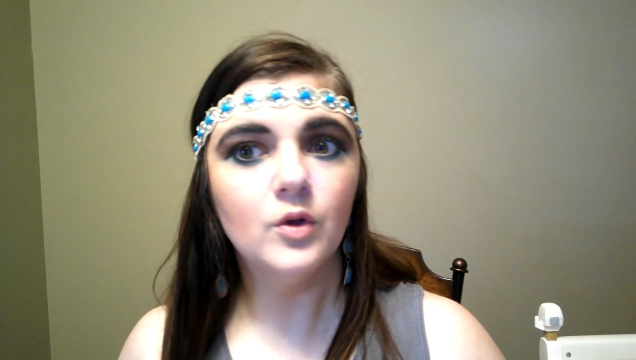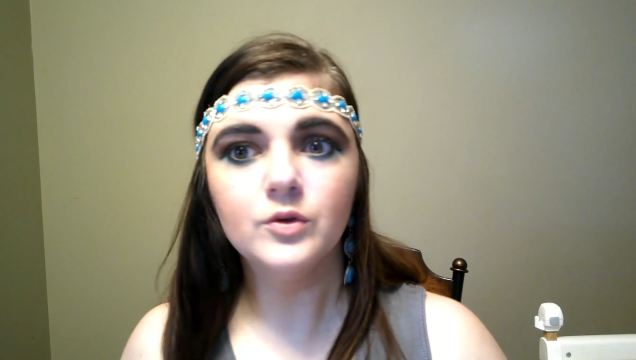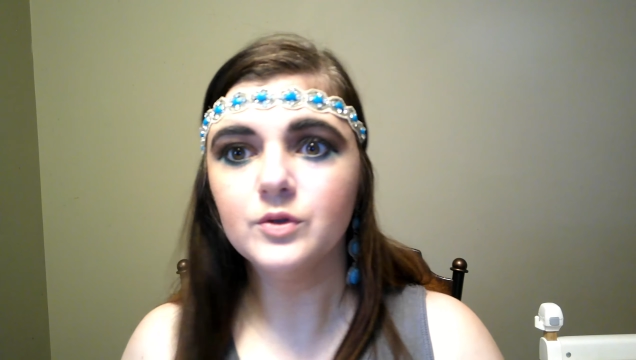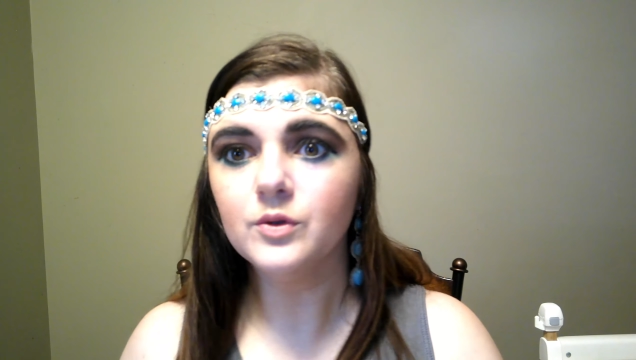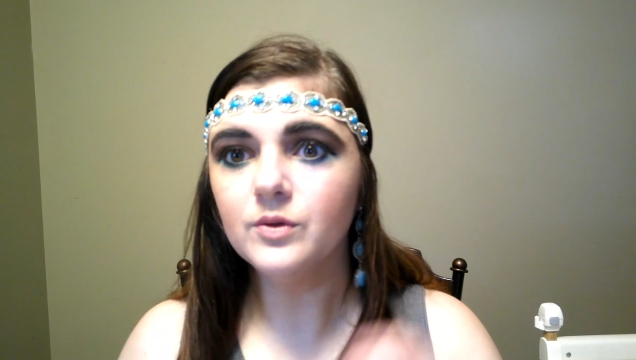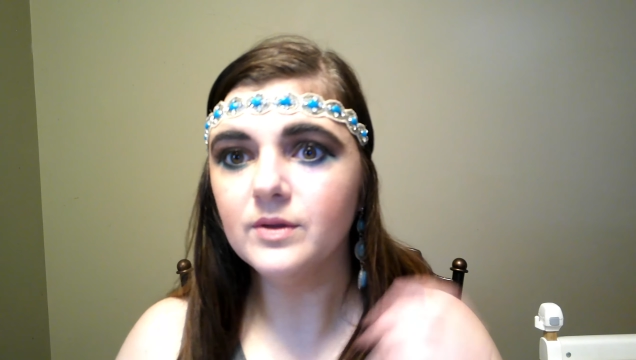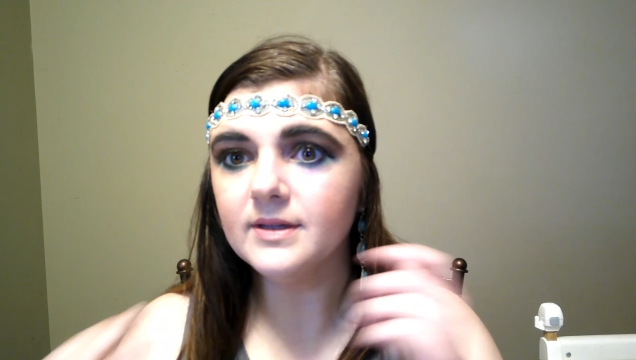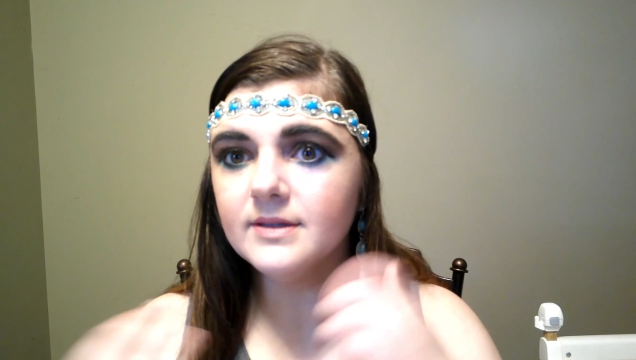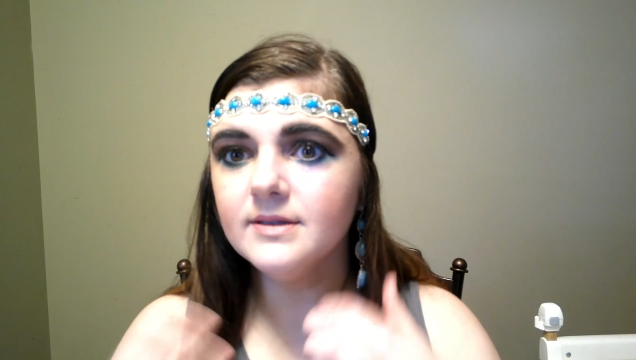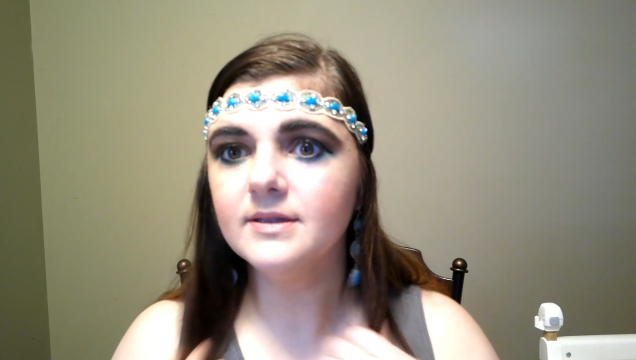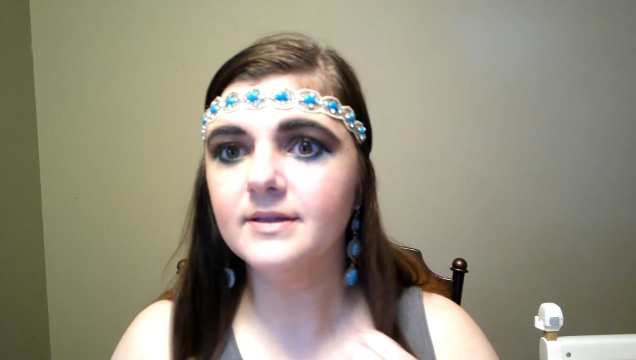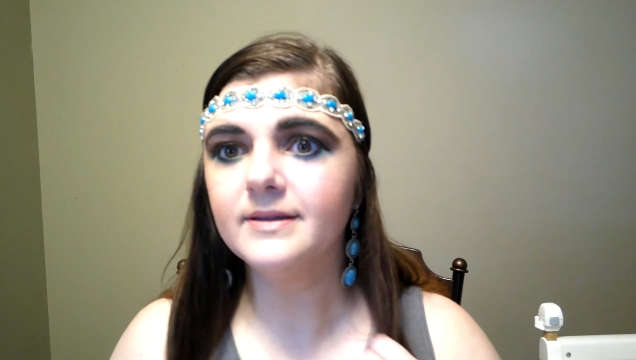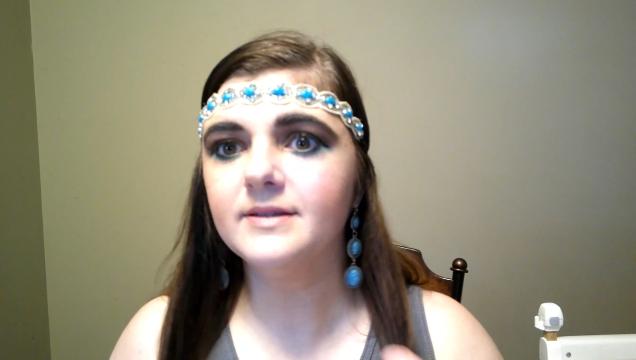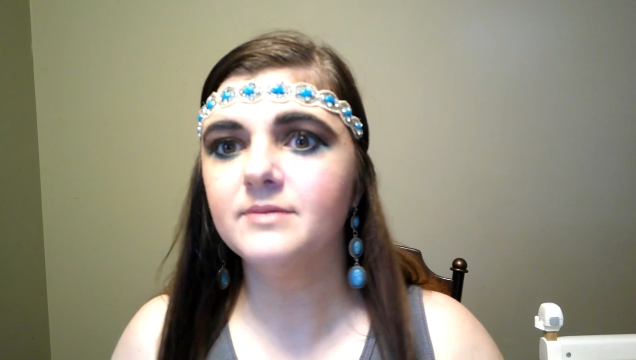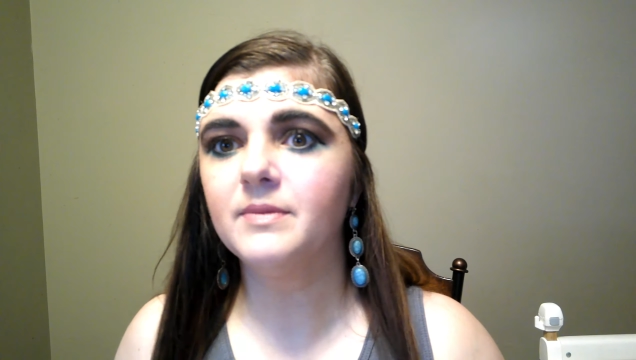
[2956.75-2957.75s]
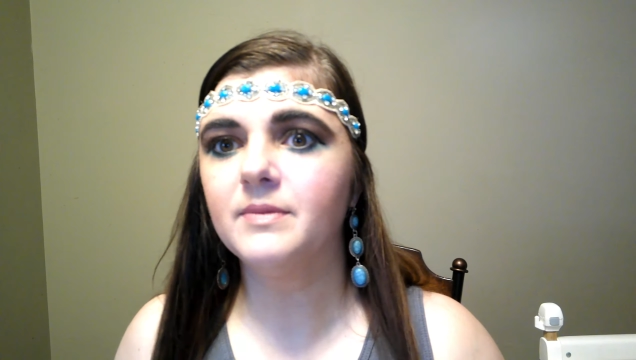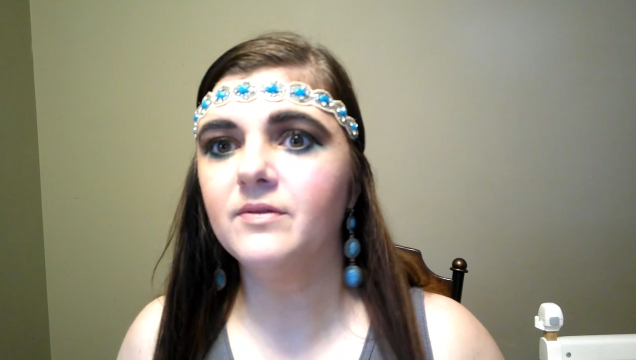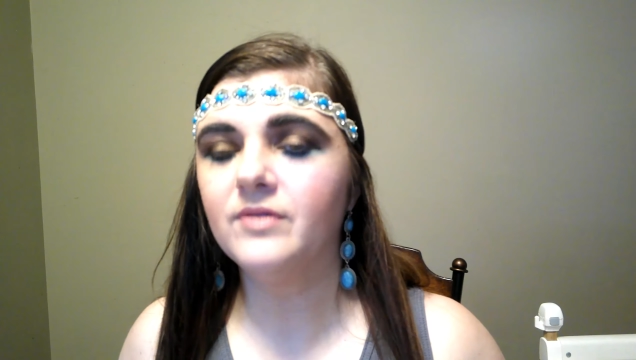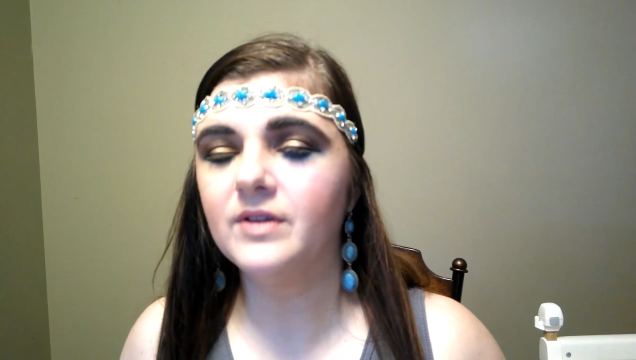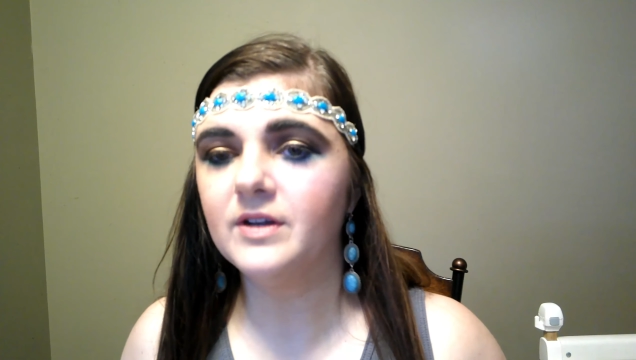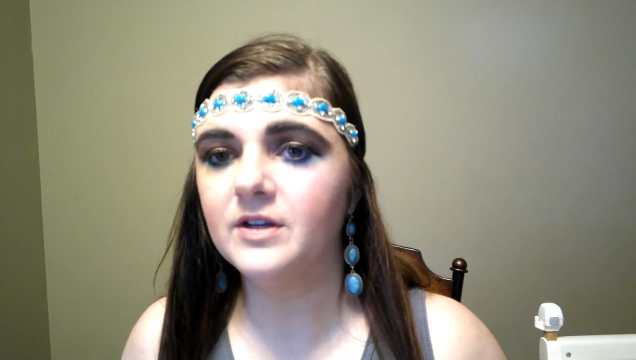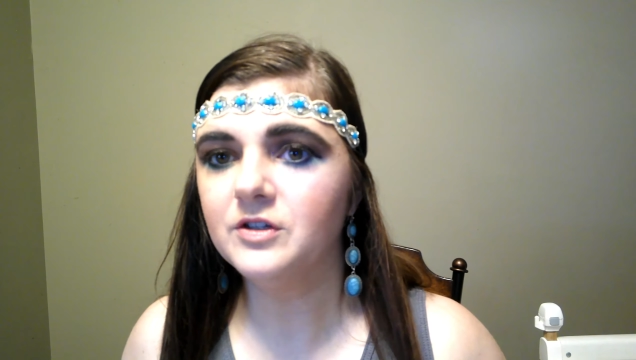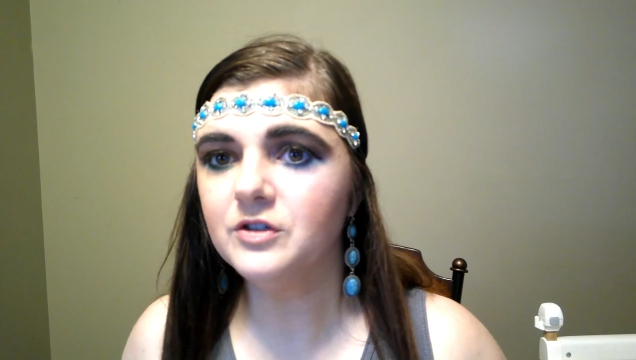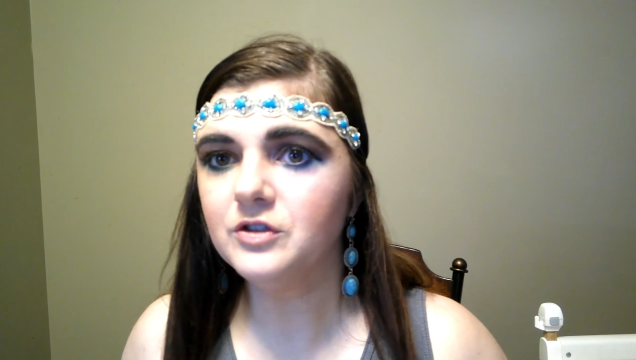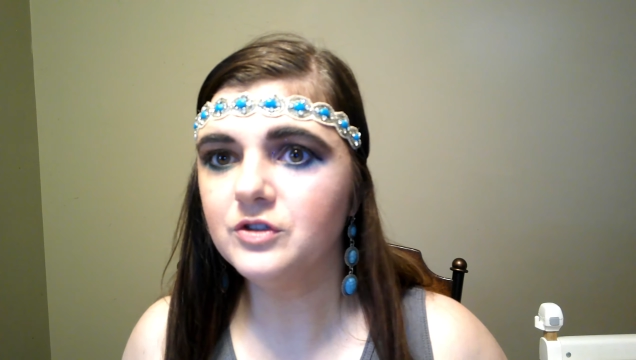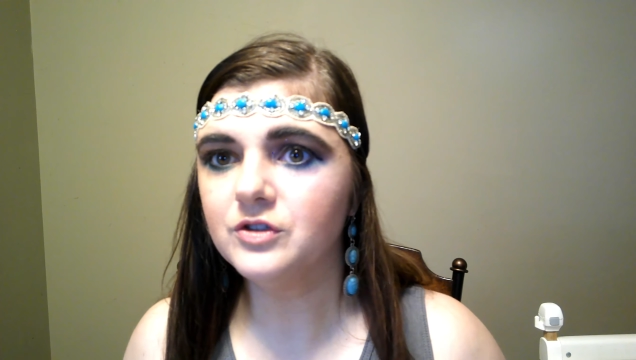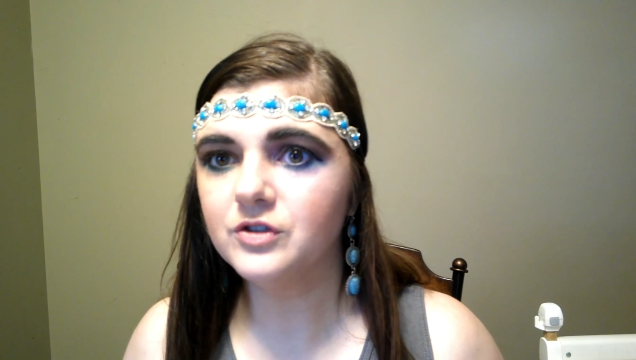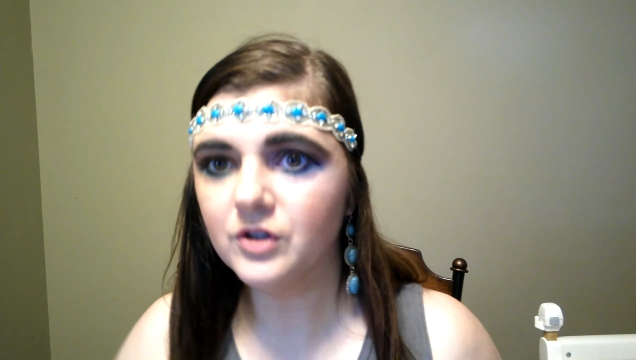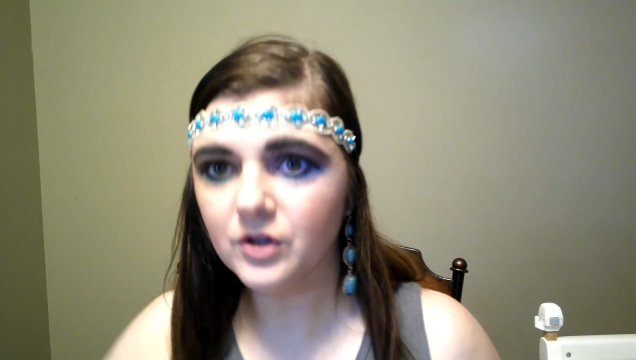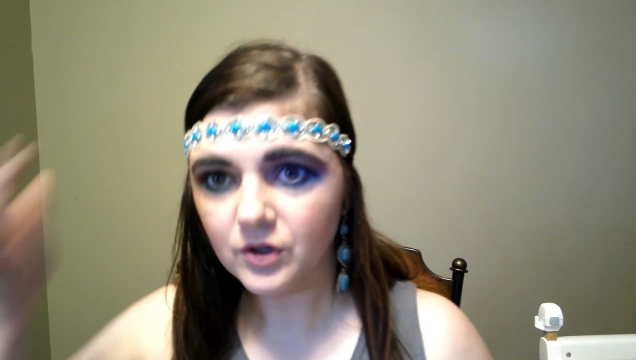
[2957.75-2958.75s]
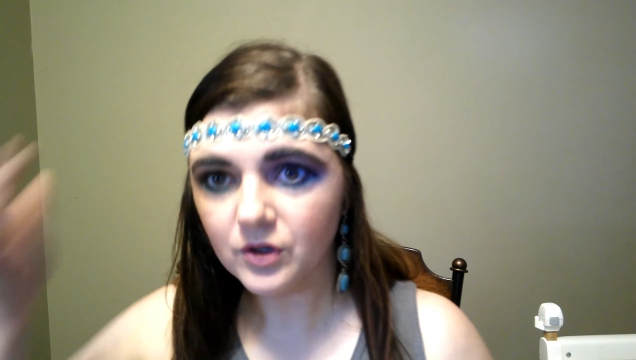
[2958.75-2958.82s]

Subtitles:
So this is my finished